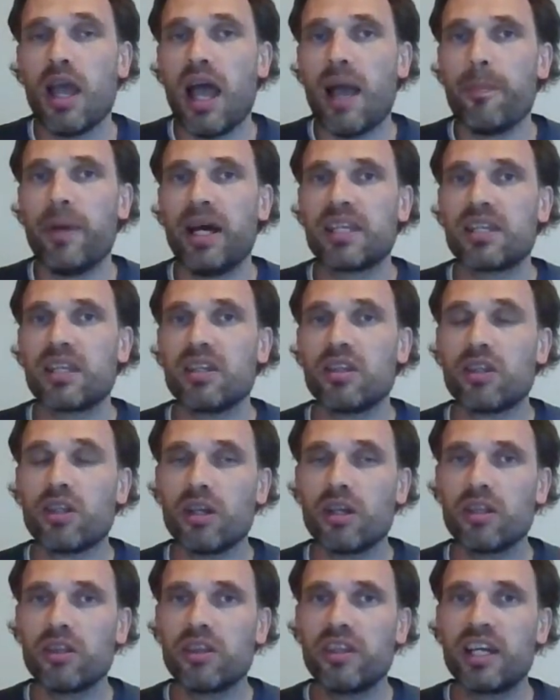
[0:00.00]
But
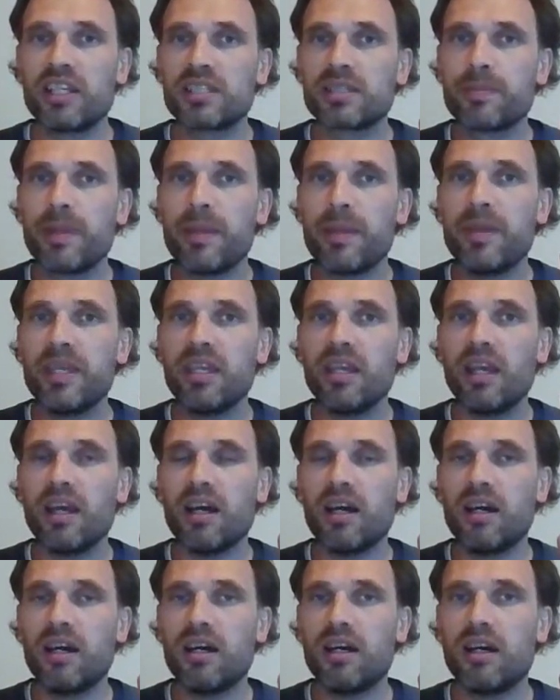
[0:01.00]
there's maybe
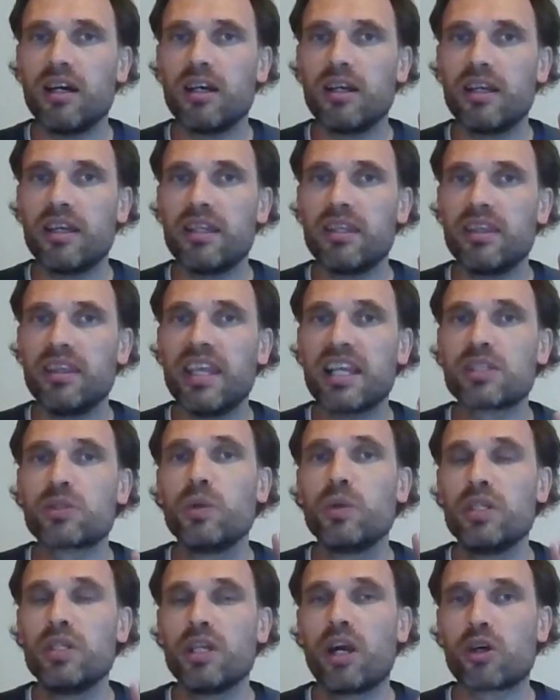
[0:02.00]
next to
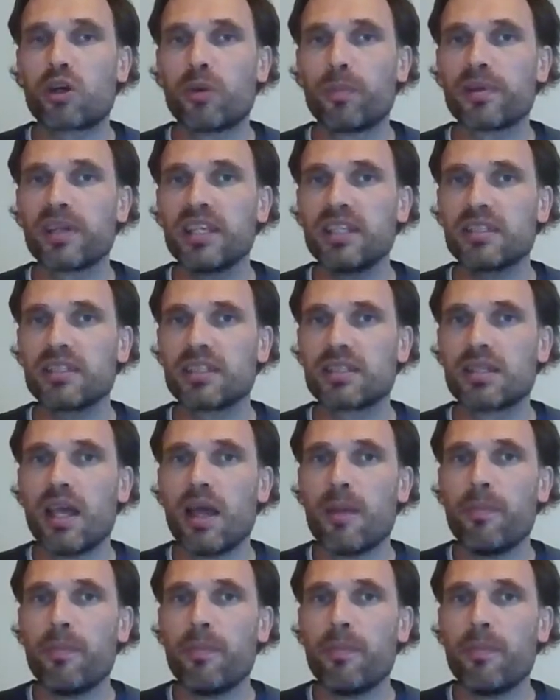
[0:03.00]
ETR completeness,